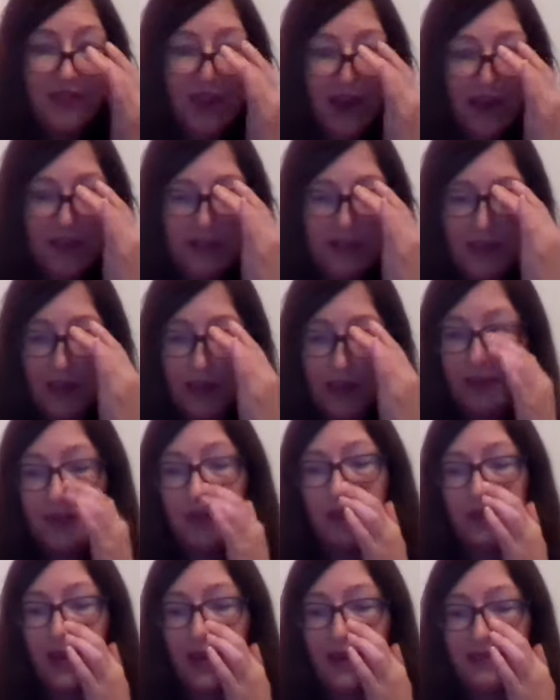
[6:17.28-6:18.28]
that. So
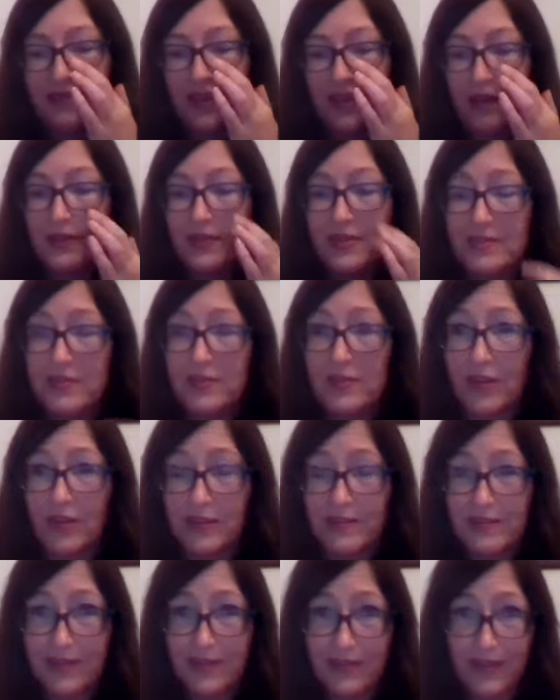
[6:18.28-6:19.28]
that's how we
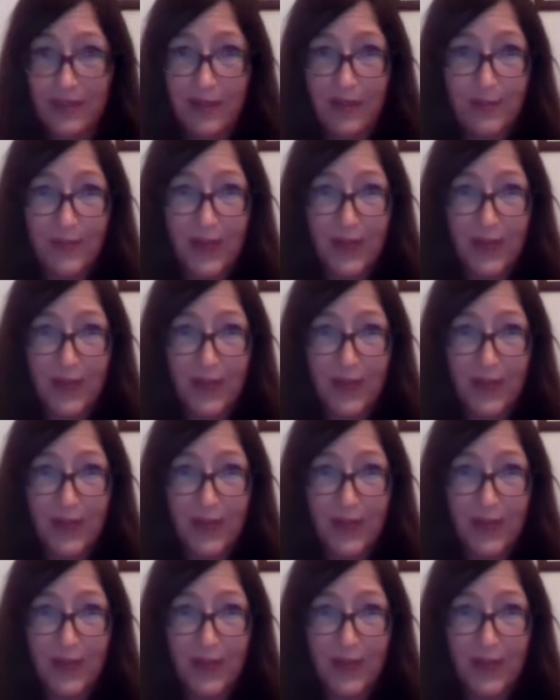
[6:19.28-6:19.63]
started the